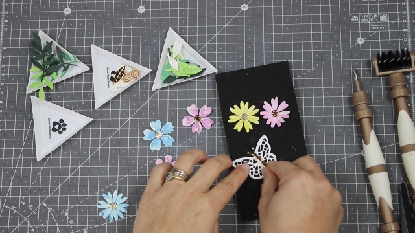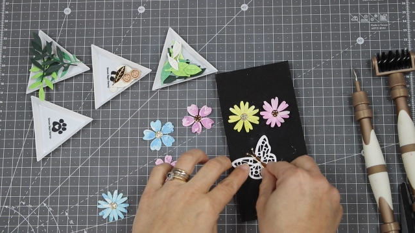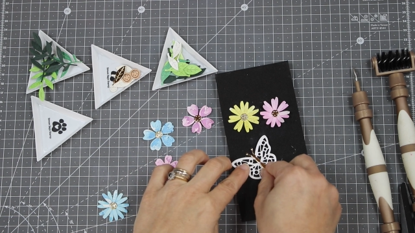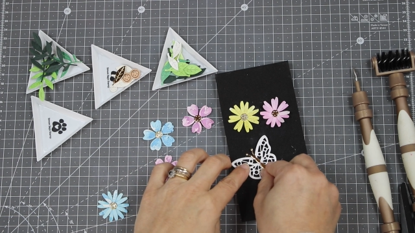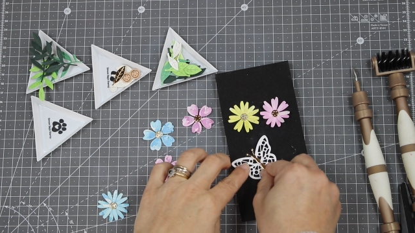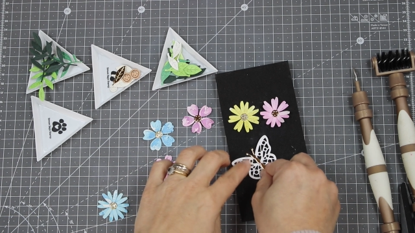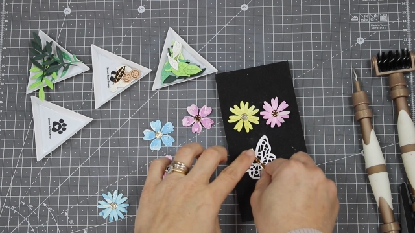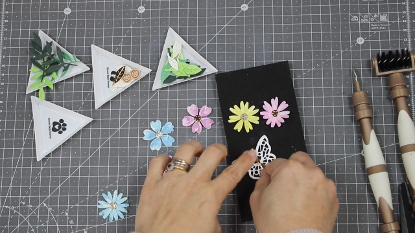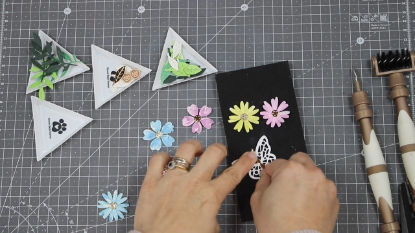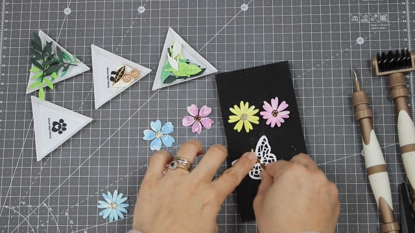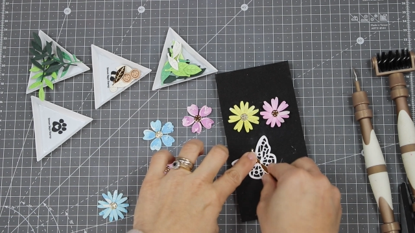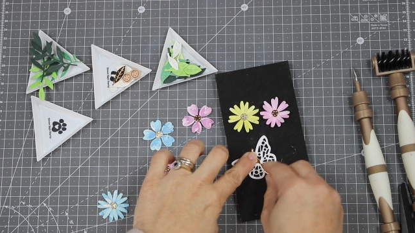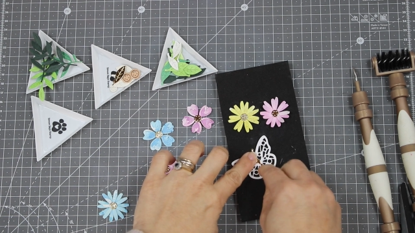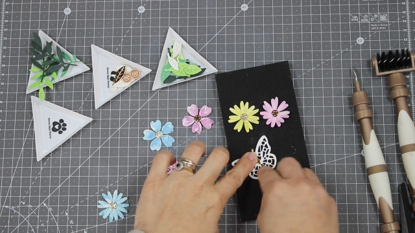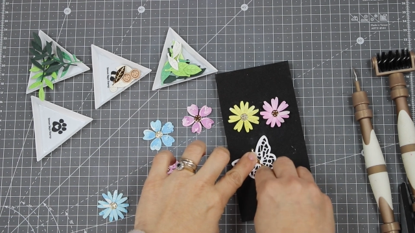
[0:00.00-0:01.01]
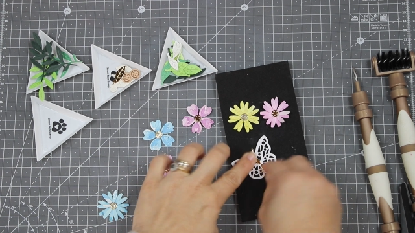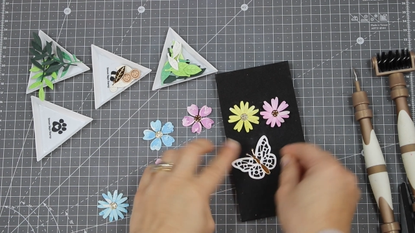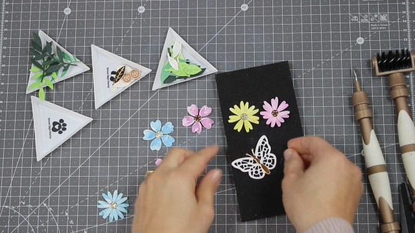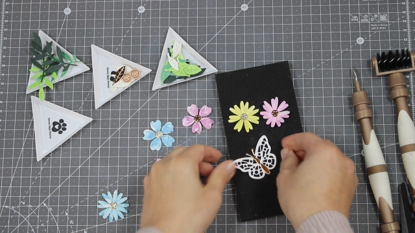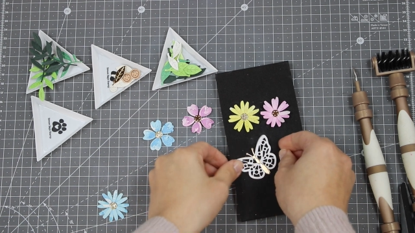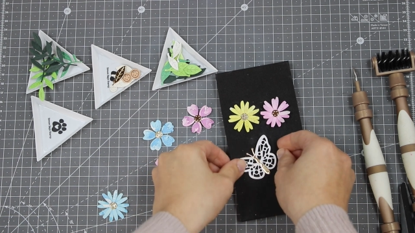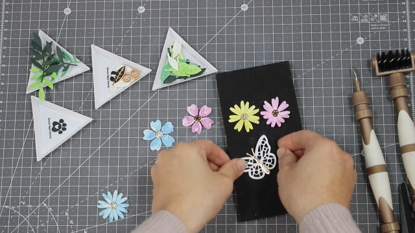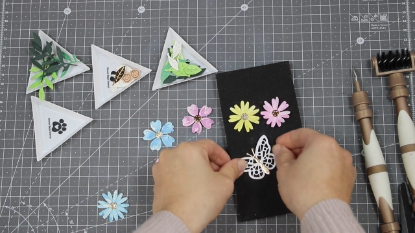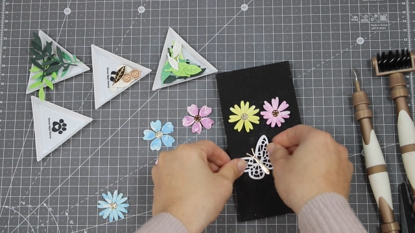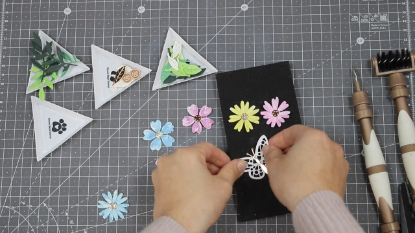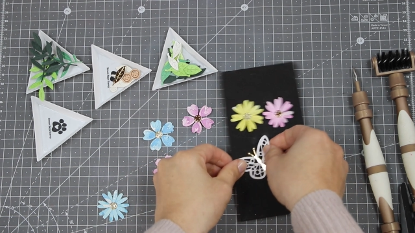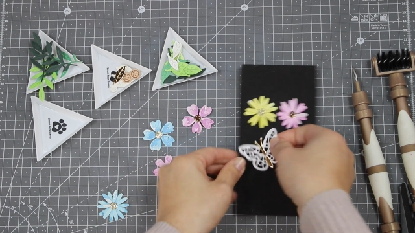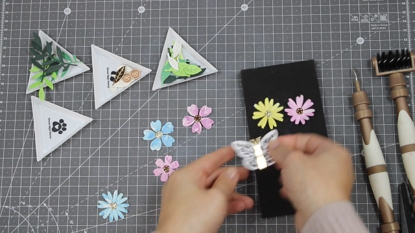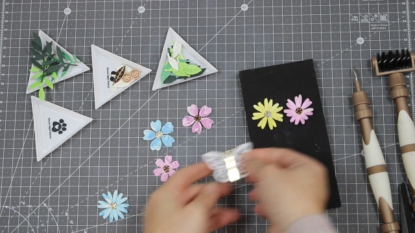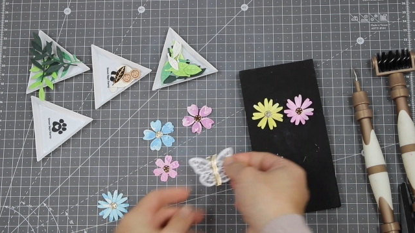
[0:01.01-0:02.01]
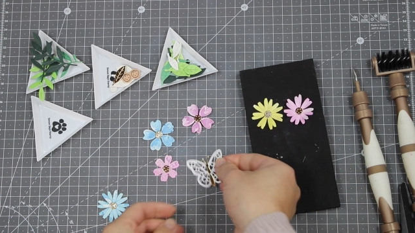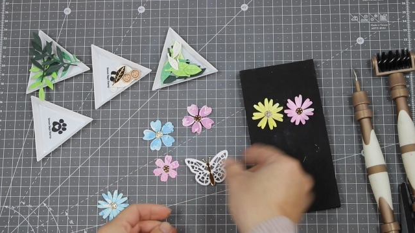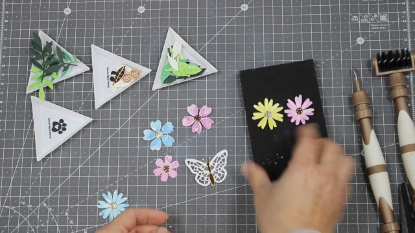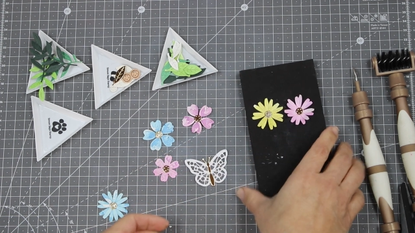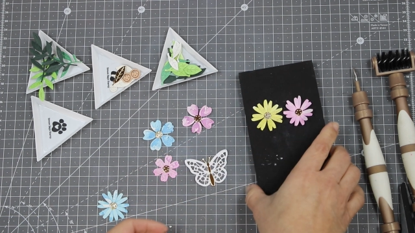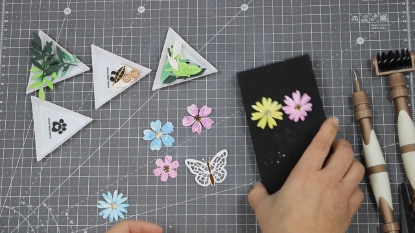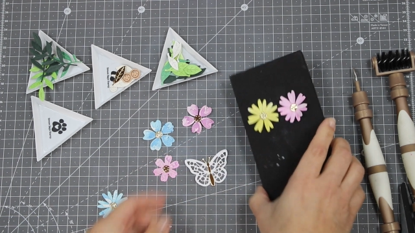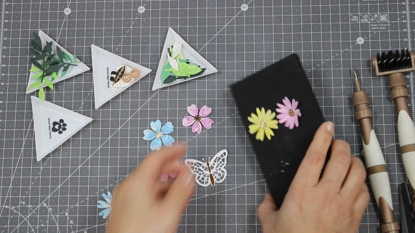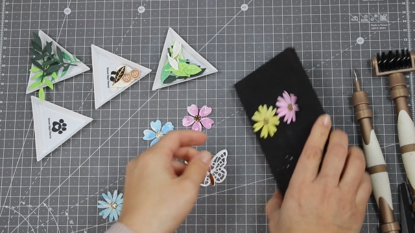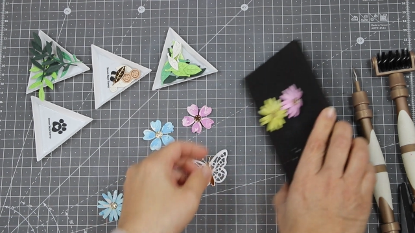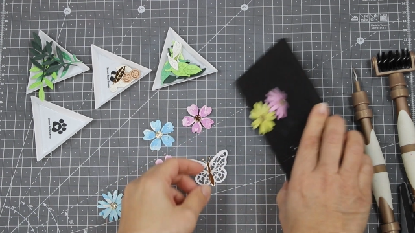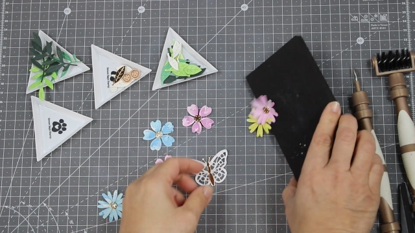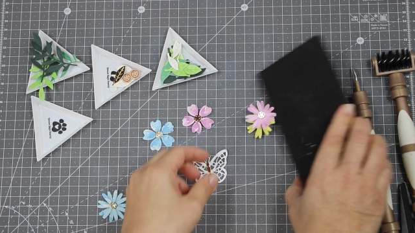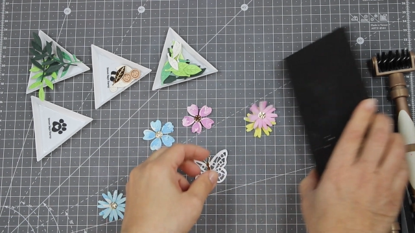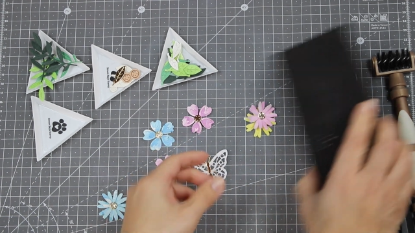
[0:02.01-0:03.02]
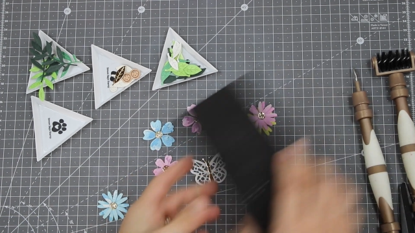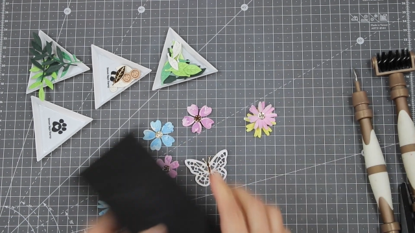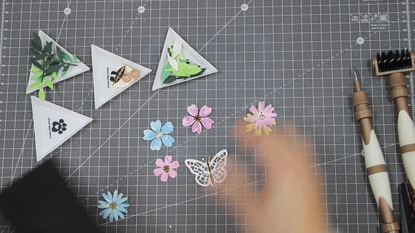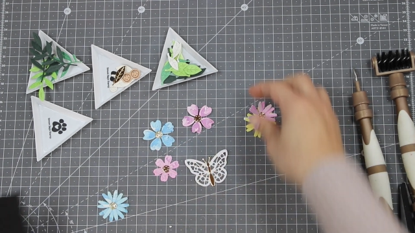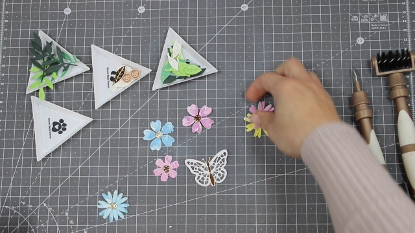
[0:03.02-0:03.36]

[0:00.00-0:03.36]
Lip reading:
(no speaker visible)